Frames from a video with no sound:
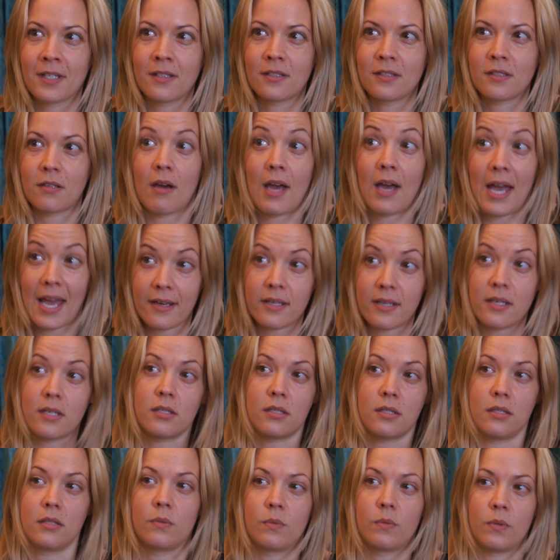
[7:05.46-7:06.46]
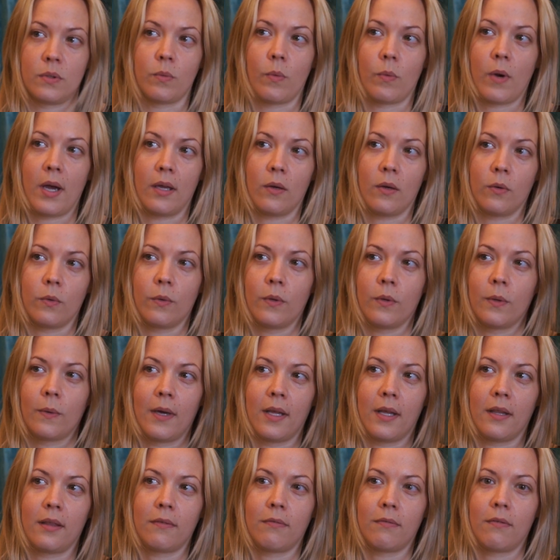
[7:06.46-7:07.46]
So I had issues with weight all the
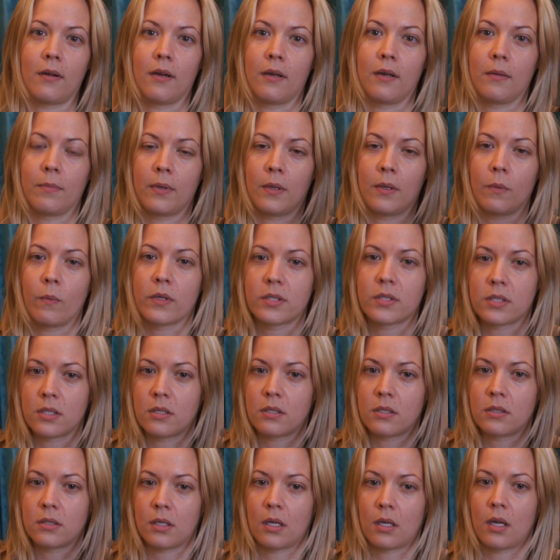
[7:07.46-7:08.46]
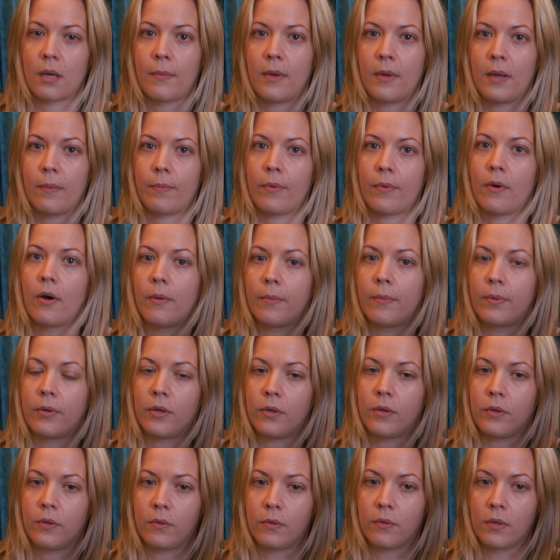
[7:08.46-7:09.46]
way through, but it wasn't until I met Bob
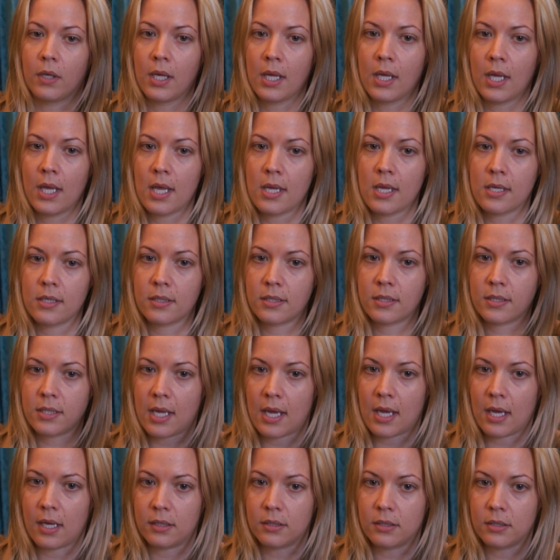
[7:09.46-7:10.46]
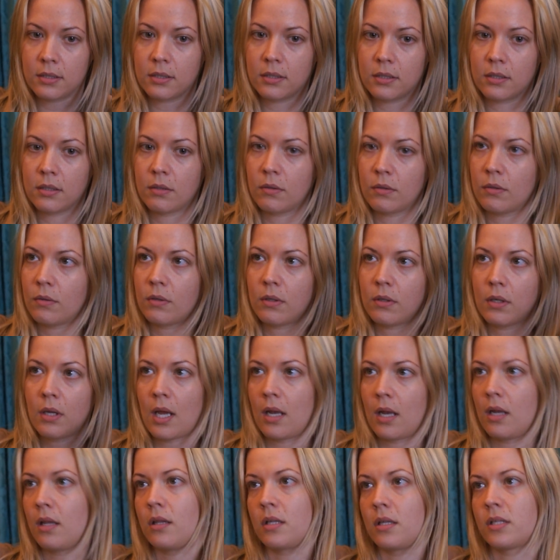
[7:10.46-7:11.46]
who said,
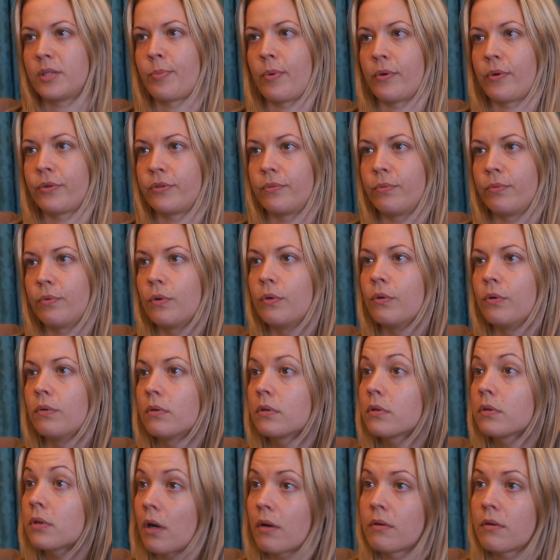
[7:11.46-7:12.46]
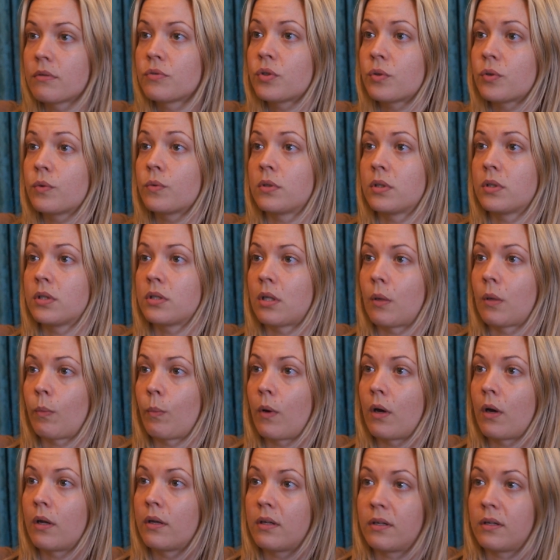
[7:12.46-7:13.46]
anything's possible, go and talk to
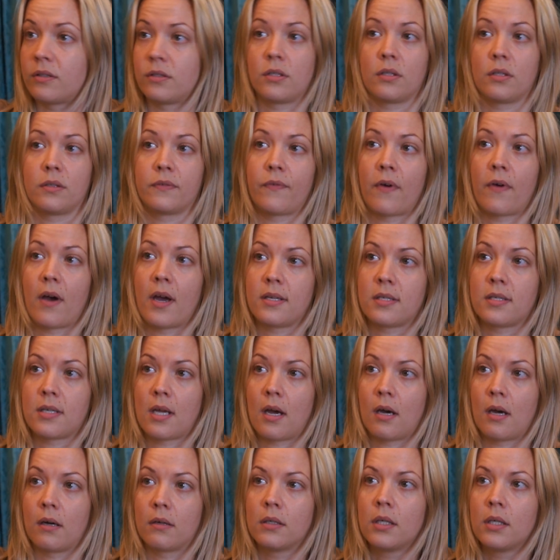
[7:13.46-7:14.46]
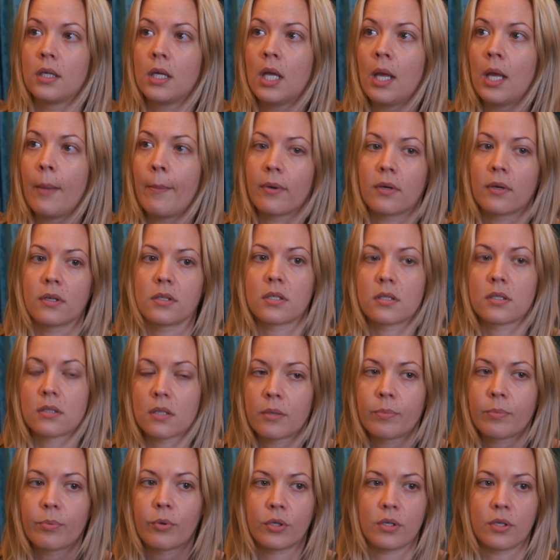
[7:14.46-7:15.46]
someone and just find out. Because there's
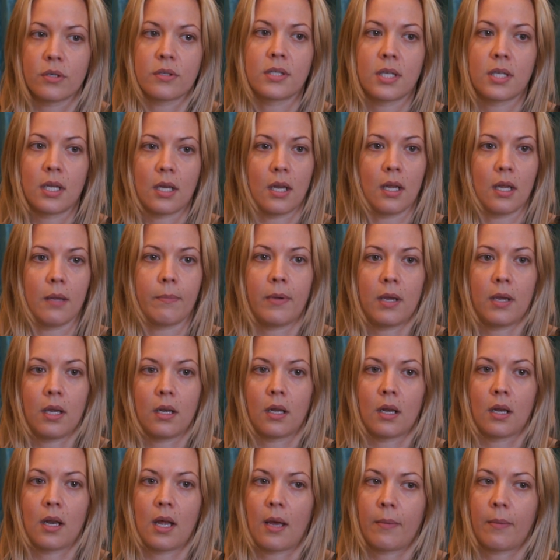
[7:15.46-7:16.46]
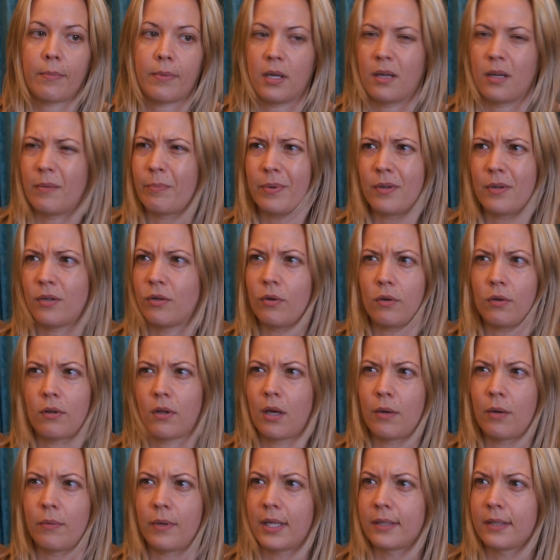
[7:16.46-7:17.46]
no point you sitting here being unhappy but not
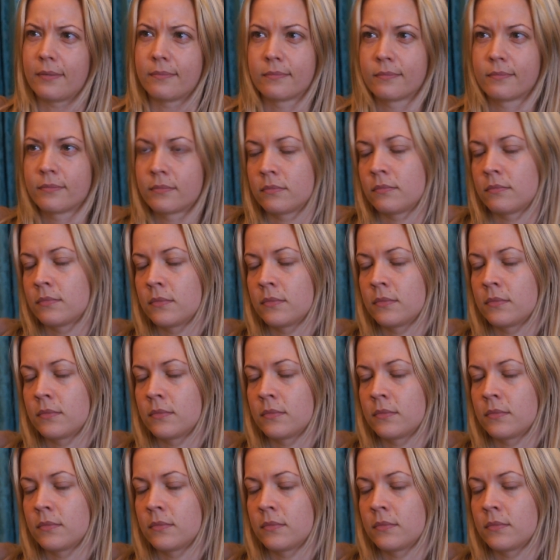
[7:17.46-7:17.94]
knowing.